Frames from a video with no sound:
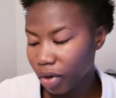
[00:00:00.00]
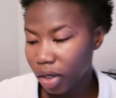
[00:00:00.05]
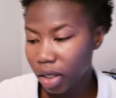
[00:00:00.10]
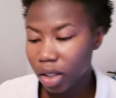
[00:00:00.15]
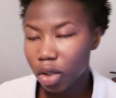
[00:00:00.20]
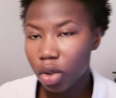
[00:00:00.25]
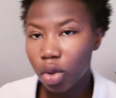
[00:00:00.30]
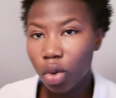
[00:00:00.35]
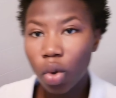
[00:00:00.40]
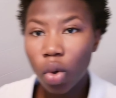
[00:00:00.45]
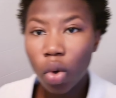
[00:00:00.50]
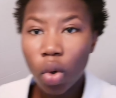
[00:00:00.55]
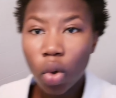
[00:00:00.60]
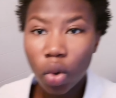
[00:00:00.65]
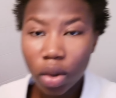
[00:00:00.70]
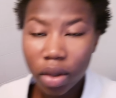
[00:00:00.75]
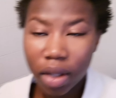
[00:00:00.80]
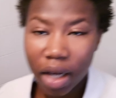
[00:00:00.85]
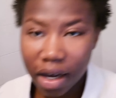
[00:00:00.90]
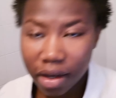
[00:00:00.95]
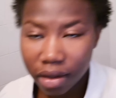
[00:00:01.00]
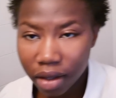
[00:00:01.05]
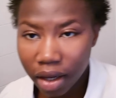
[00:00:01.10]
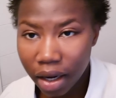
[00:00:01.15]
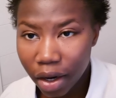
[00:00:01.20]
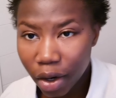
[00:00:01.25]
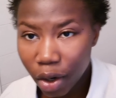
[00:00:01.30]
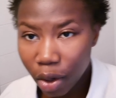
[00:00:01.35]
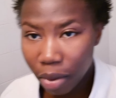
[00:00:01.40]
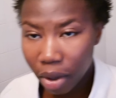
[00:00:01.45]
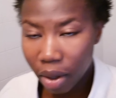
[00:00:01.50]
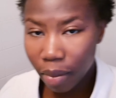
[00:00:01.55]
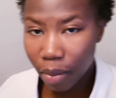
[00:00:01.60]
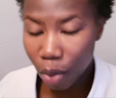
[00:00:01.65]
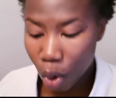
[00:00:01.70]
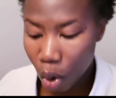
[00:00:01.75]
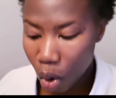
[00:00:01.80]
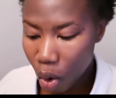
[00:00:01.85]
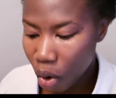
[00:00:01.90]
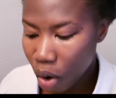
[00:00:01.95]
for it to cool down a little bit
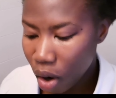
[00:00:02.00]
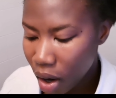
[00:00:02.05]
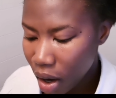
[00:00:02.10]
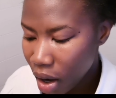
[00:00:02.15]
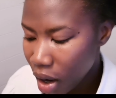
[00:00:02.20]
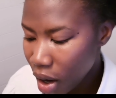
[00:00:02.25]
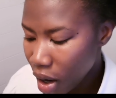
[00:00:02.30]
more,